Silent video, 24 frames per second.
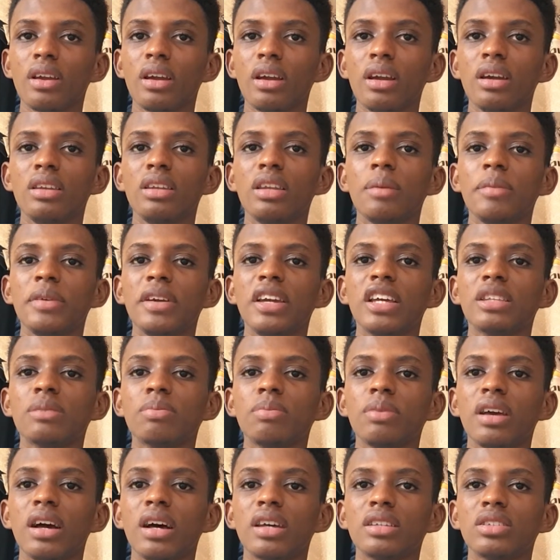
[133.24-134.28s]
and they will get
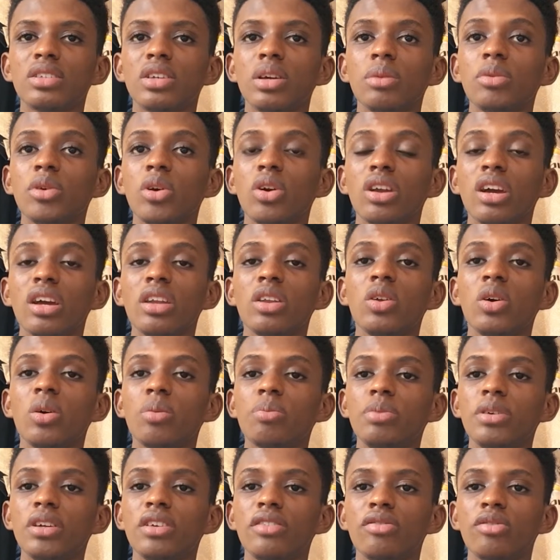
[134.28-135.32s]
players they may already
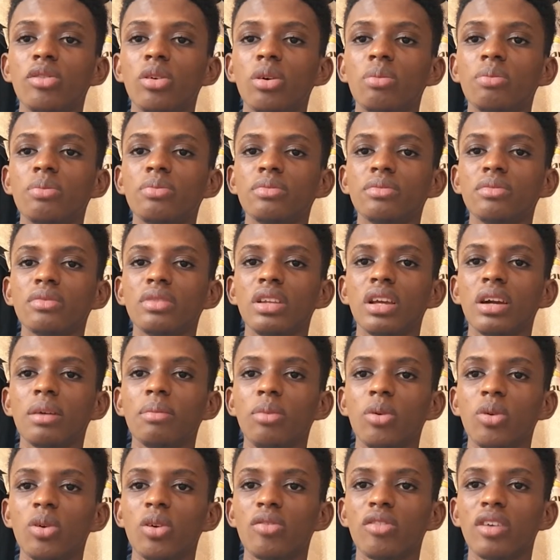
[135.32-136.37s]
don't pick form like
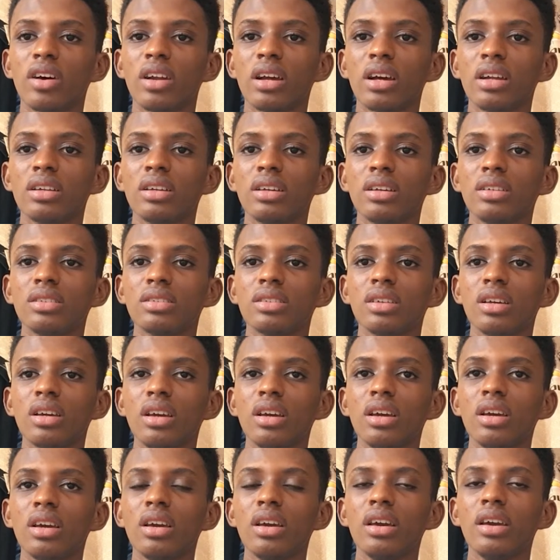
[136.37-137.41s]
Bruno Fernandes
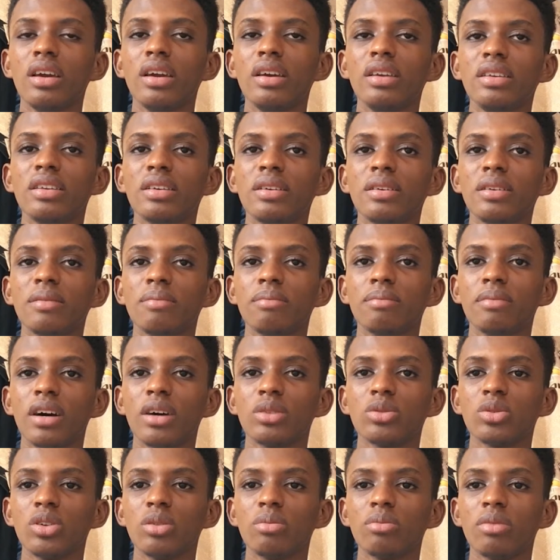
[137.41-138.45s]
and
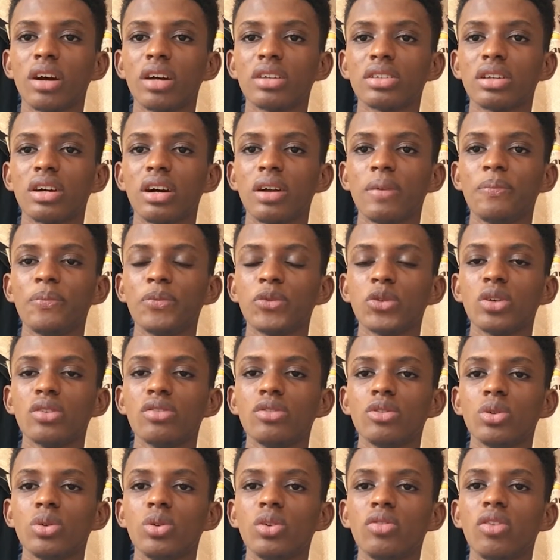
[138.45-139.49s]
Anthony Martial. So
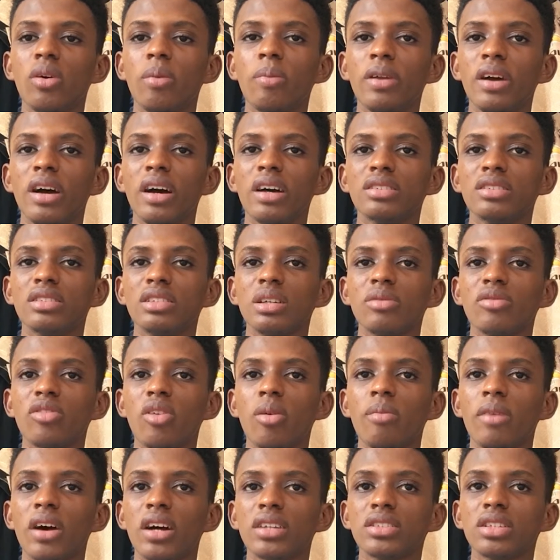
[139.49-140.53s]
if they go for players then for
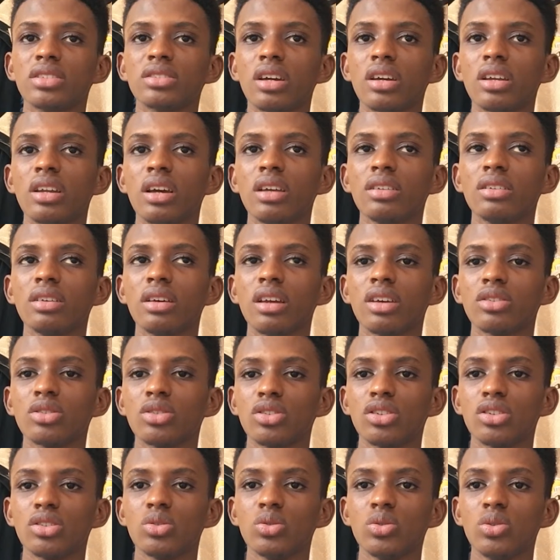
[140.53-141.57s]
Manchester United, I
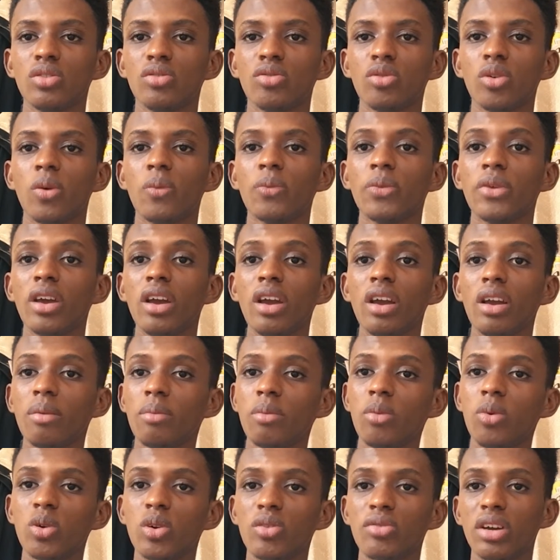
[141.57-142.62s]
suggest you go for
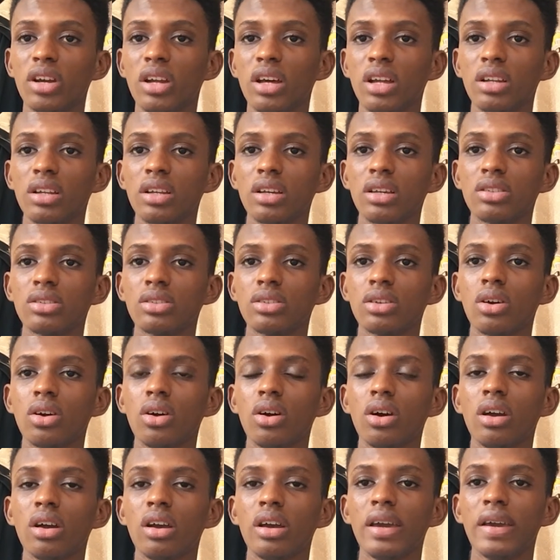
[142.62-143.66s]
Bruno Fernandes
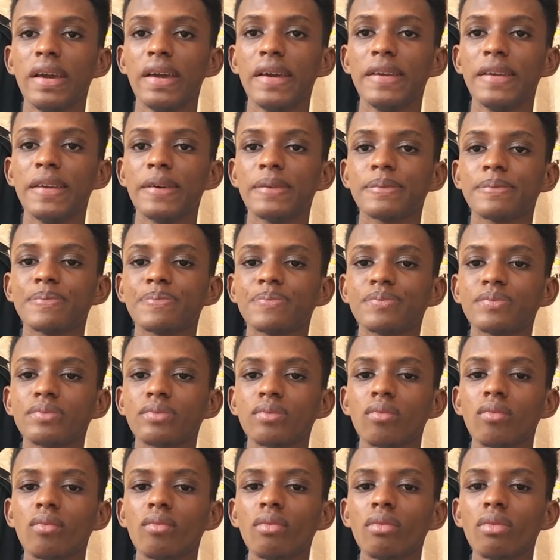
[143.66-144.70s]
and
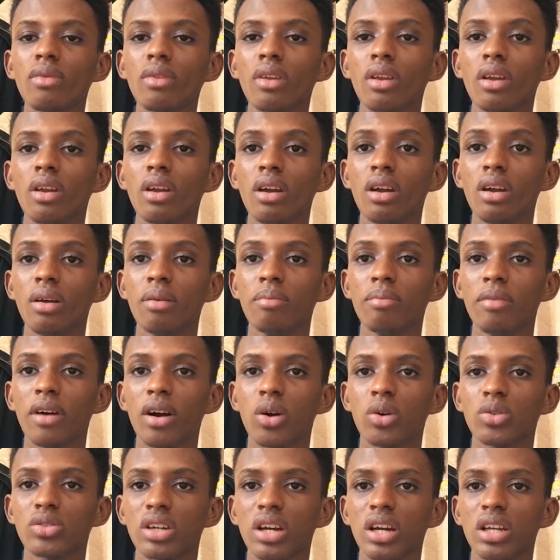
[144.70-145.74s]

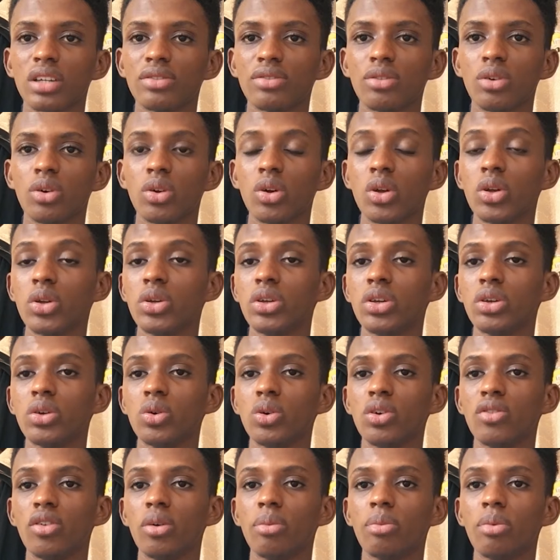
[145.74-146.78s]
Marcus Rashford, and you can
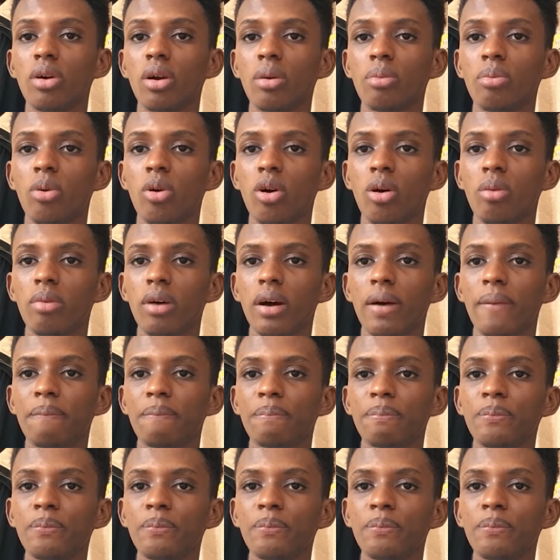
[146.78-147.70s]
go for Paul Pogba.